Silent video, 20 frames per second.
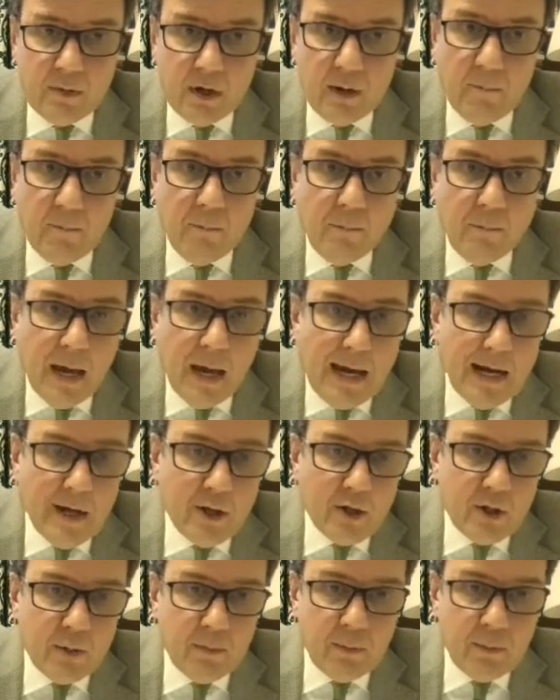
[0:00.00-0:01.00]

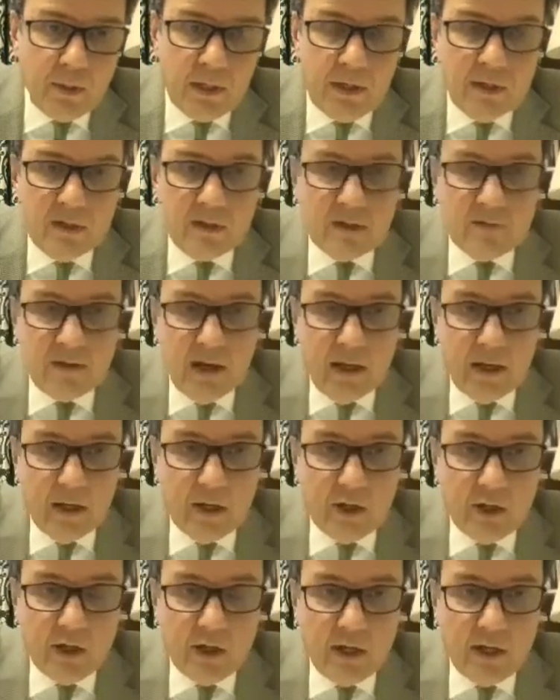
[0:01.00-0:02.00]
major piece of
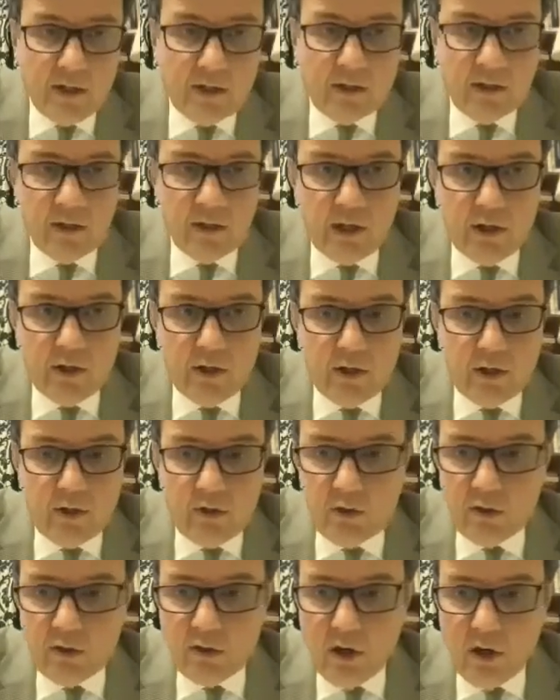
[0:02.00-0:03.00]
energy legislation
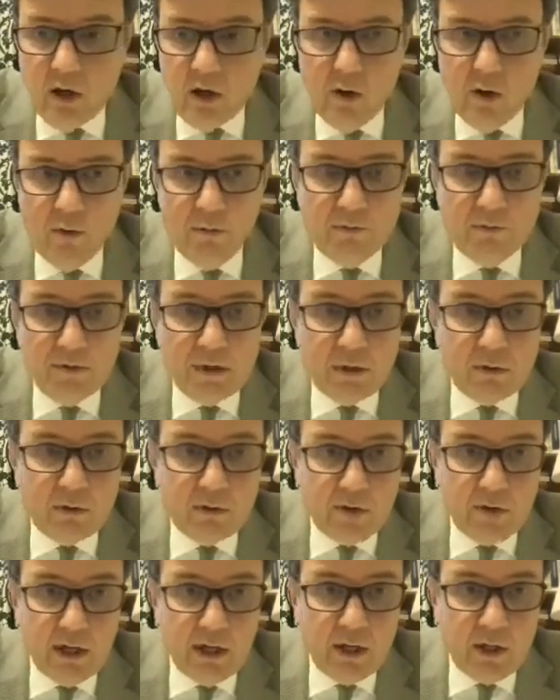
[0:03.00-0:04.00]
across the whole field
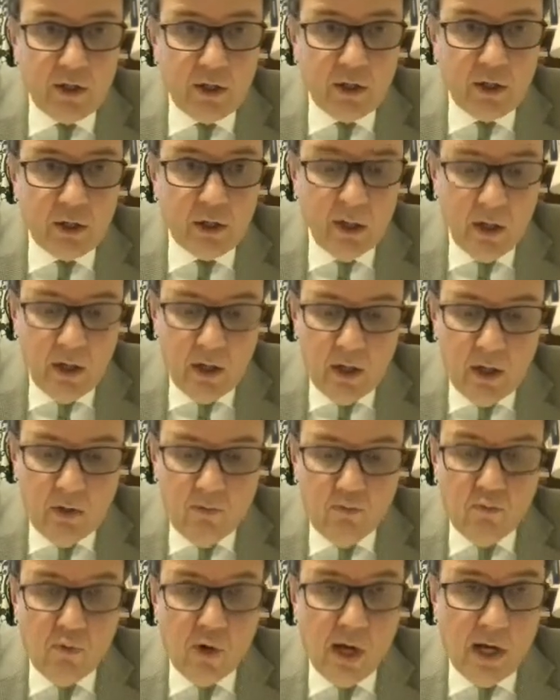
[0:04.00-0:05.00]
of energy
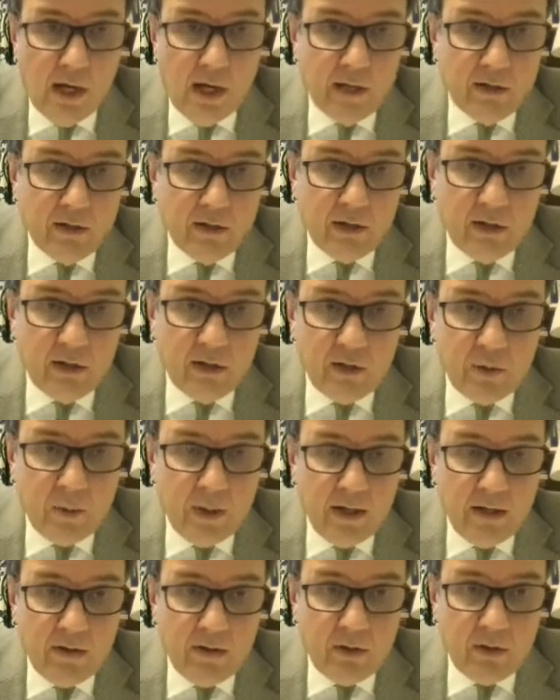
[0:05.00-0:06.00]
really since
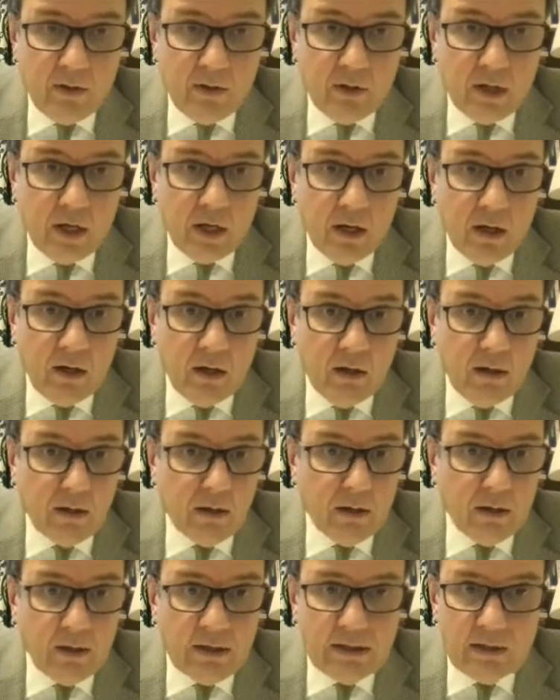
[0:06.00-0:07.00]
2013.
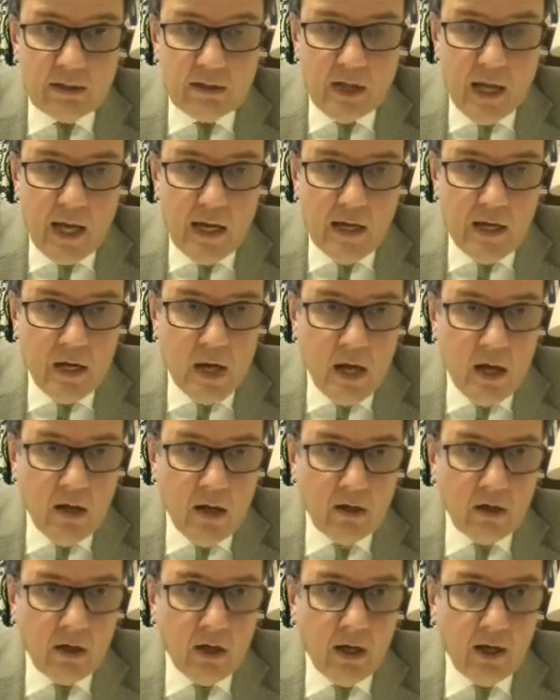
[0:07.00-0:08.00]
It's a
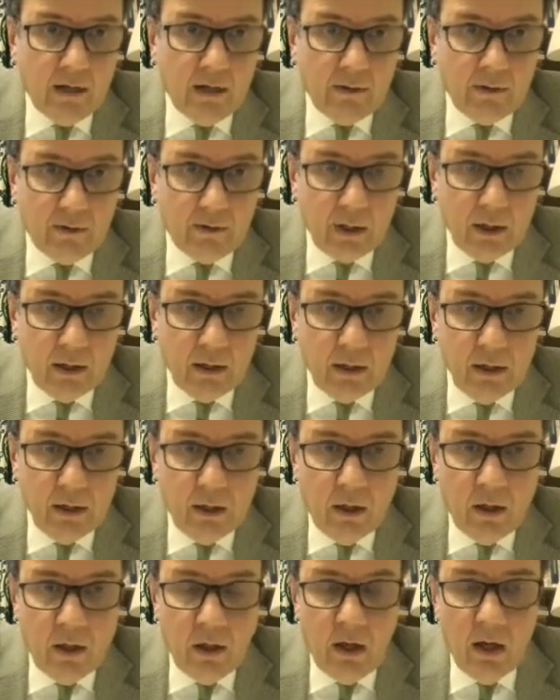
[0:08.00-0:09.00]
10-year kind of thing.
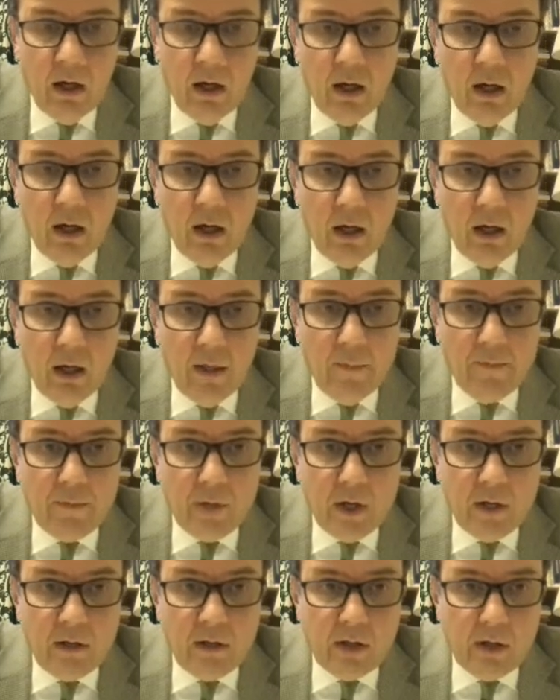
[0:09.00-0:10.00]

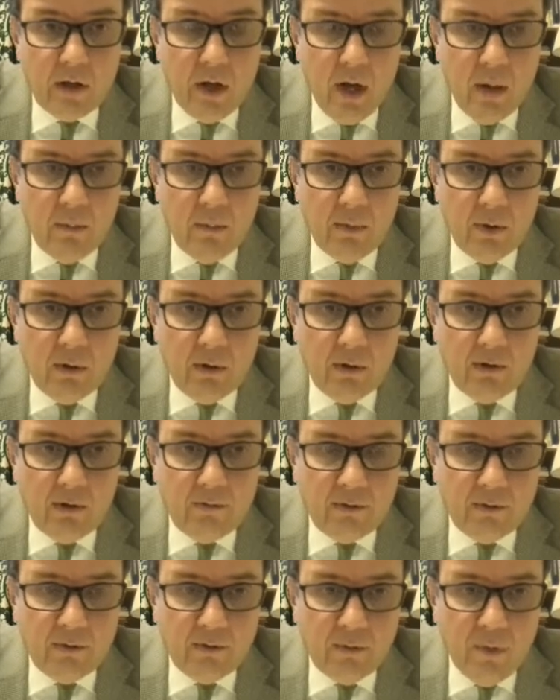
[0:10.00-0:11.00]
There's a number of
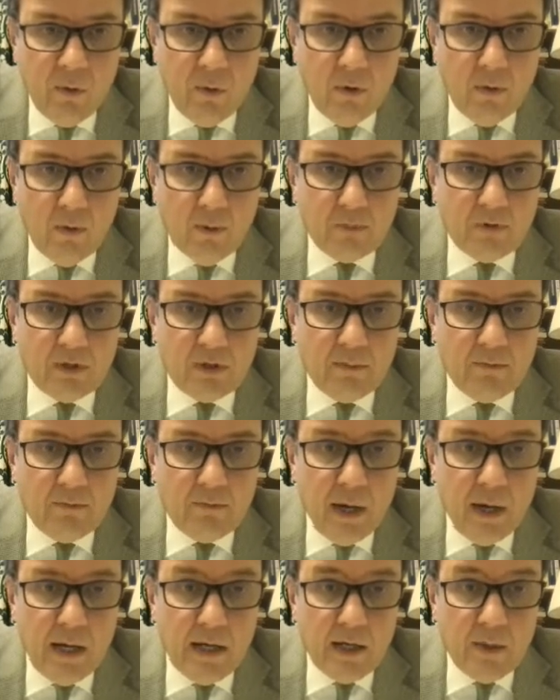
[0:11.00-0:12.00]
reforms
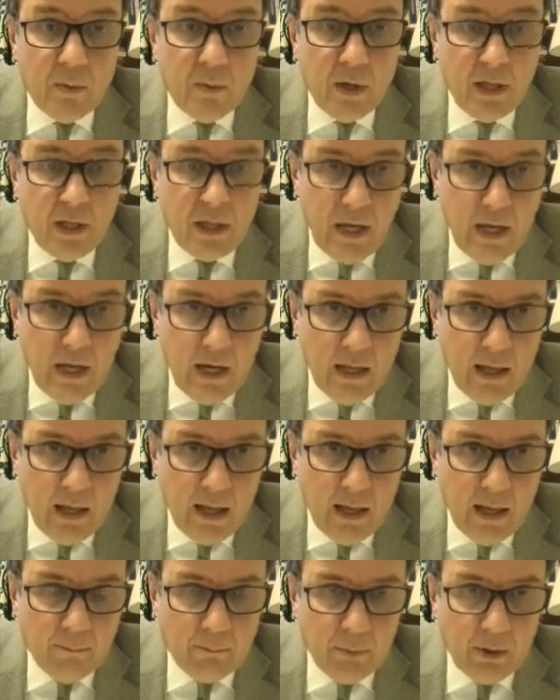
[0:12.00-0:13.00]
embedded within
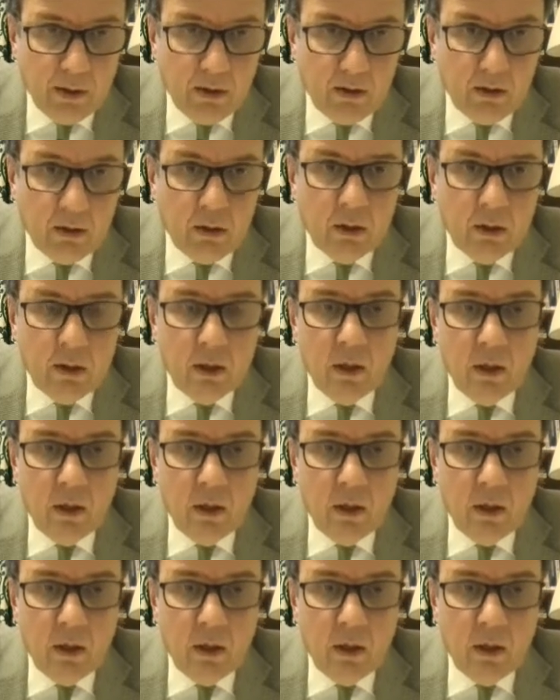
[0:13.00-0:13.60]
that bill,